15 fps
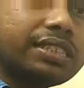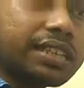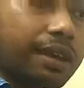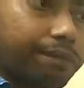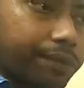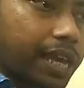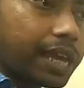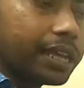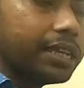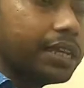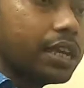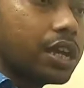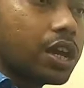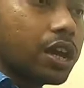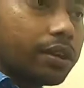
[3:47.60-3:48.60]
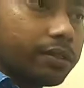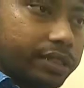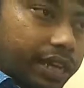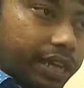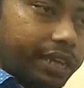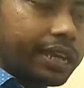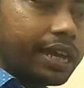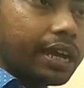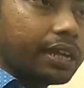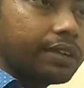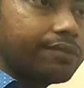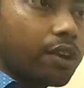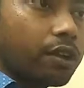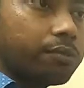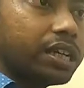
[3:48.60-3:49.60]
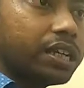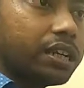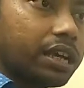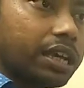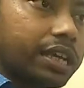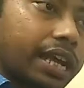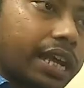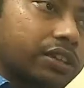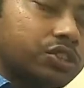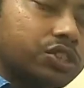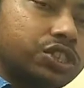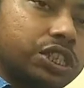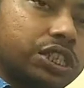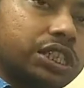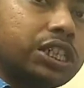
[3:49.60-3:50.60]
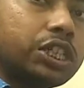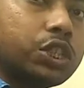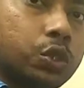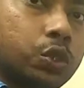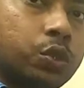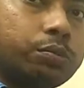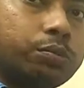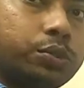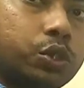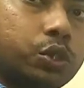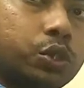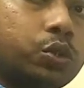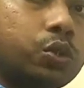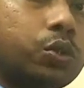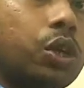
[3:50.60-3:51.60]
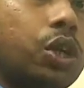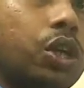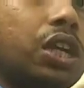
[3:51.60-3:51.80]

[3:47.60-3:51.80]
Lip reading: supply the air from the air conditioning room to